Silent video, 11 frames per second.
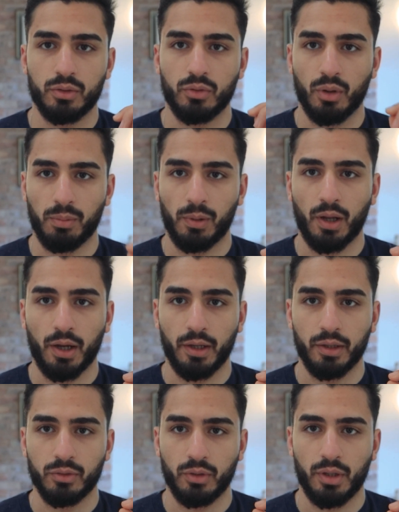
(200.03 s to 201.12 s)
to apply
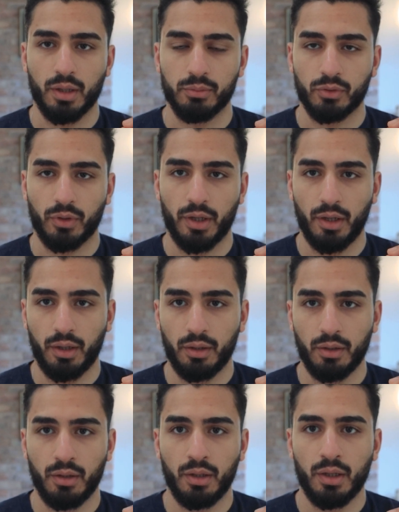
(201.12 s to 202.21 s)
into EM
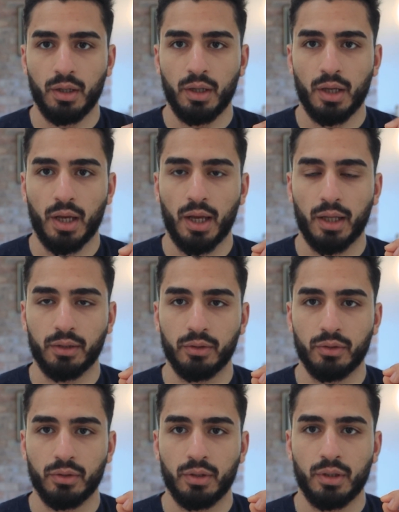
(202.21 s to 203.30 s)
training, and